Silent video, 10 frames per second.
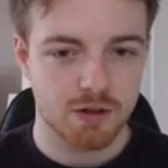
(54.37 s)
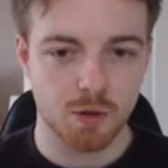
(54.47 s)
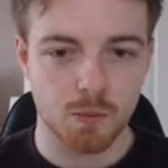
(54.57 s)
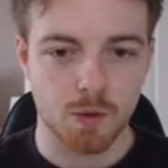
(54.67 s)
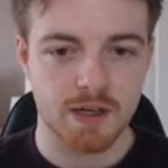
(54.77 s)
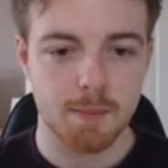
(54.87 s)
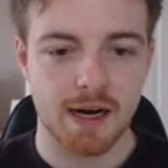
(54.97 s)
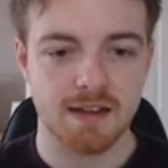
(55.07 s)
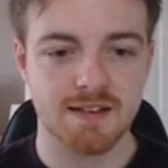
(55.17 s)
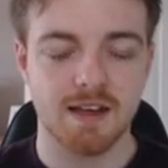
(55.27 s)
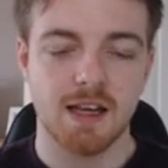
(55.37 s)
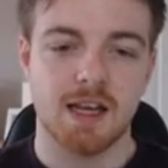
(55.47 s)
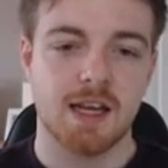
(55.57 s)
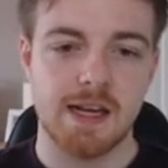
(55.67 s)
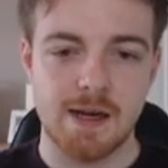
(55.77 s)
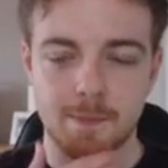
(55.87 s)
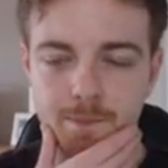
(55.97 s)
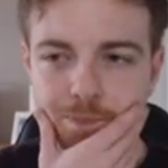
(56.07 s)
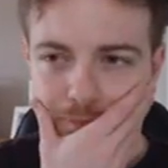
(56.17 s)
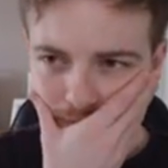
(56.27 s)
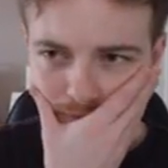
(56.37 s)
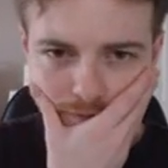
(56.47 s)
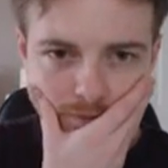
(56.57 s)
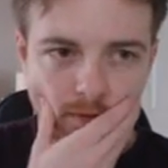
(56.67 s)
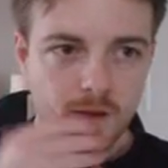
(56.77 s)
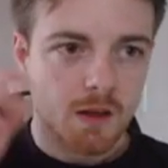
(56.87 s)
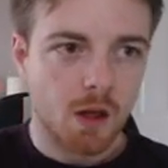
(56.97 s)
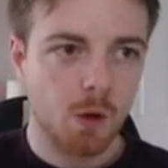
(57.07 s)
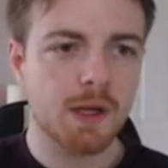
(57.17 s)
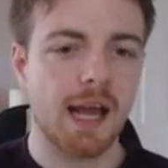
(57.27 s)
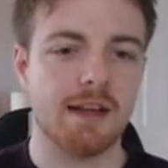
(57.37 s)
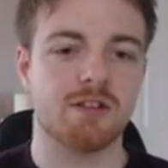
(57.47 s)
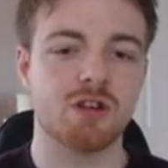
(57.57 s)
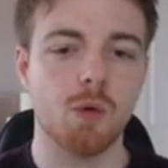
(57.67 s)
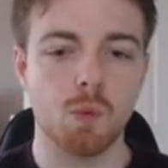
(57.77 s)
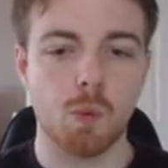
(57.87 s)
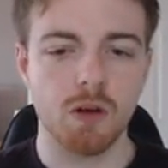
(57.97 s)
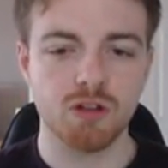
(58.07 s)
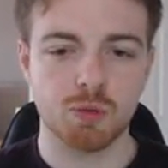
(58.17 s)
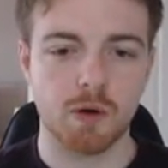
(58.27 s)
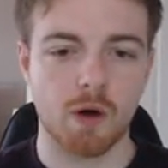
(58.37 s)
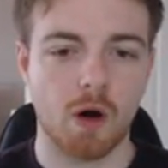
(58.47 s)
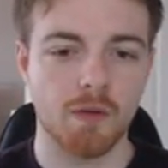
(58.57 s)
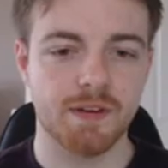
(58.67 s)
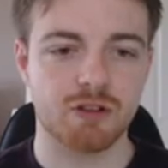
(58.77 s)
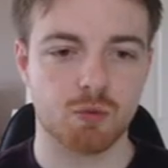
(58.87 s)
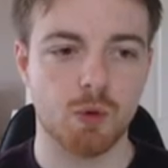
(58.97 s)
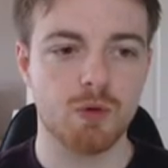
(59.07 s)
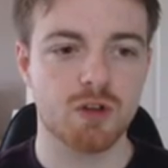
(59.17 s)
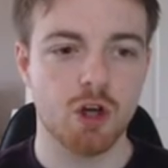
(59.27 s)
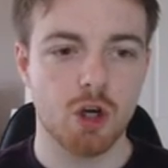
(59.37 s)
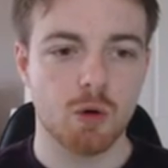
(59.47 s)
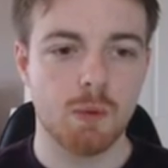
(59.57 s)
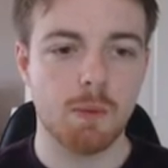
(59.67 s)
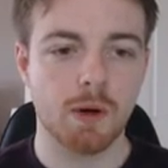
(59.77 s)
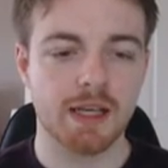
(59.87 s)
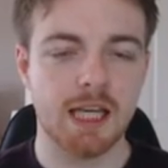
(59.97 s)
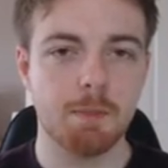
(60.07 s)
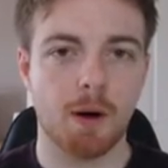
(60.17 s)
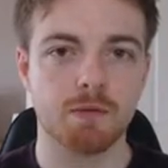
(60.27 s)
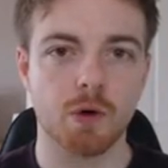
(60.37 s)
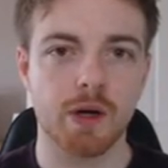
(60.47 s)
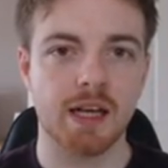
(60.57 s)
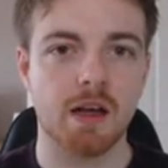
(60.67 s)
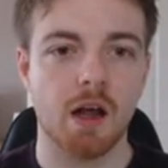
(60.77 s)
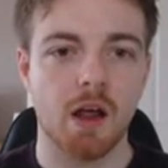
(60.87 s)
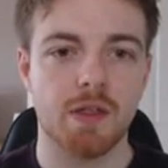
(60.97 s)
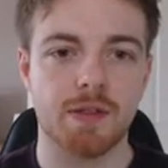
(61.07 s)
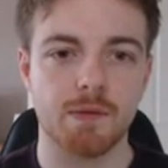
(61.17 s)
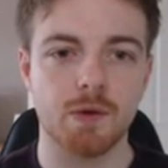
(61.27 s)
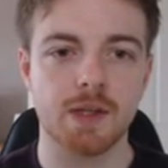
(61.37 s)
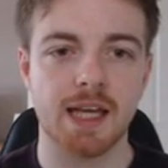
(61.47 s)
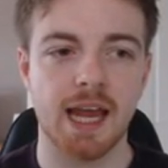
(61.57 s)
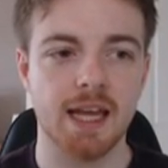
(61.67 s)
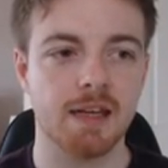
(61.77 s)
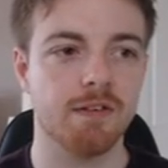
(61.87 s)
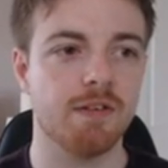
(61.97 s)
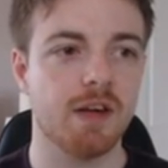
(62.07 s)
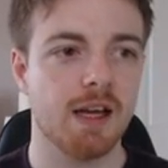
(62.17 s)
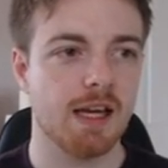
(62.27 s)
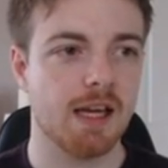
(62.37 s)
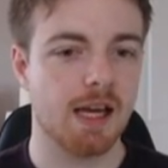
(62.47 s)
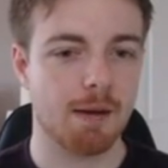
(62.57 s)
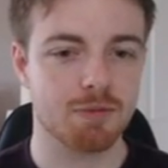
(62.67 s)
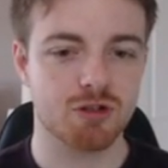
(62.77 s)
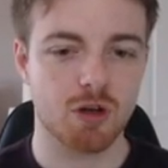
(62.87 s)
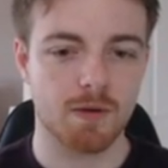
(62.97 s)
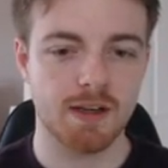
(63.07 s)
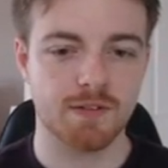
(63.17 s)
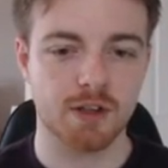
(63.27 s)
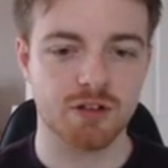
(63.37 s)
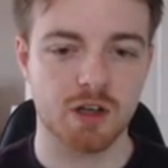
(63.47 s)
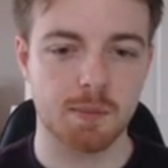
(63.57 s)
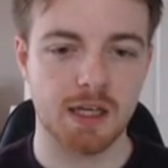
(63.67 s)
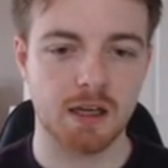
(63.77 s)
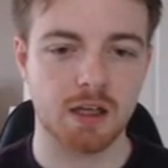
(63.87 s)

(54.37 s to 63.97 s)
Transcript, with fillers: Don't worry about it. Um, Okay, so once we're on this route, we want to keep on running through the cave. Uh, I'm sorry if there's going to be a,